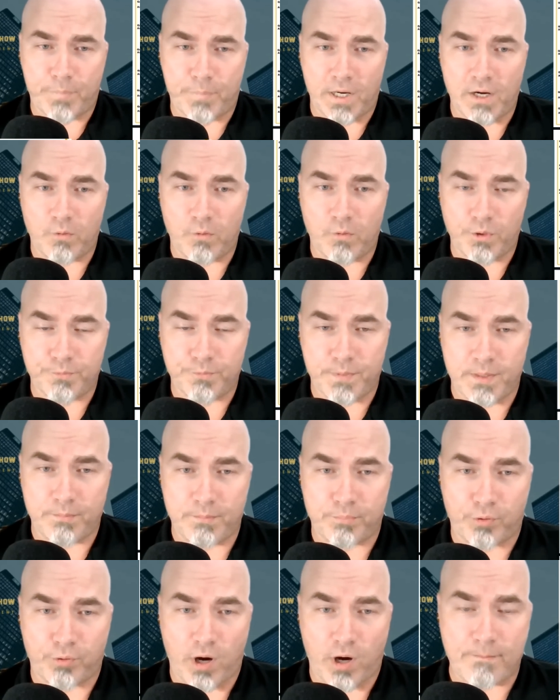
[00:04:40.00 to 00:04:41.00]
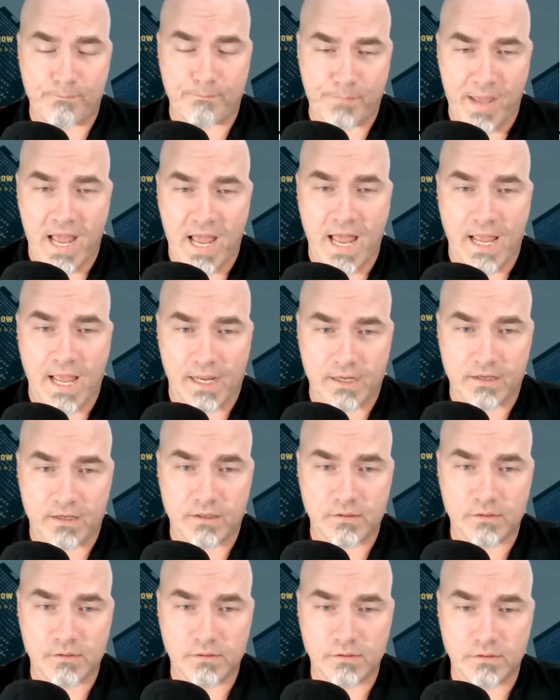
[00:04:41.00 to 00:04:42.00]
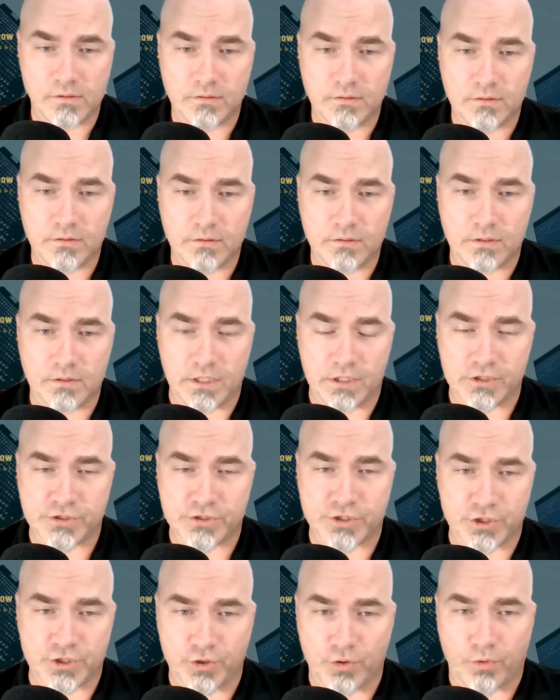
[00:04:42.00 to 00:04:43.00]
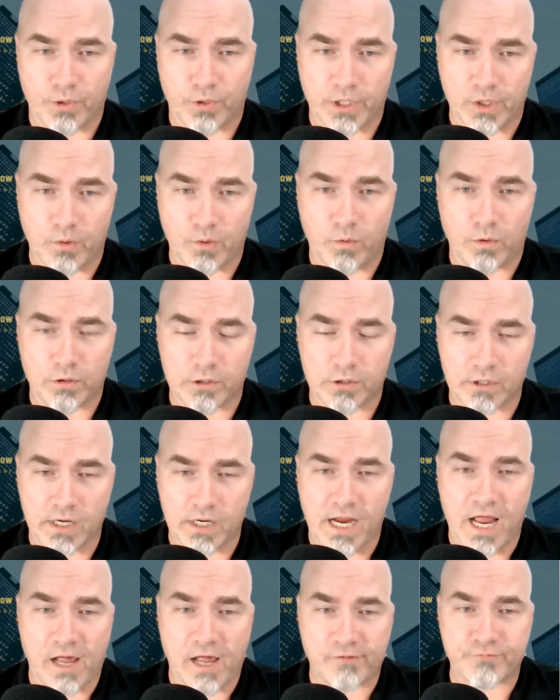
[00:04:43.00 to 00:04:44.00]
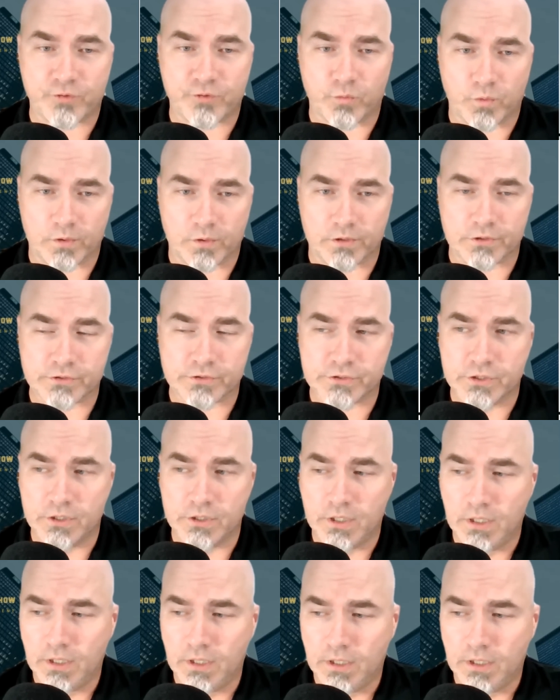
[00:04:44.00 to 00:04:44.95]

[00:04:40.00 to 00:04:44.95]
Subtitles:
but would be brought back in seniority order afterwards.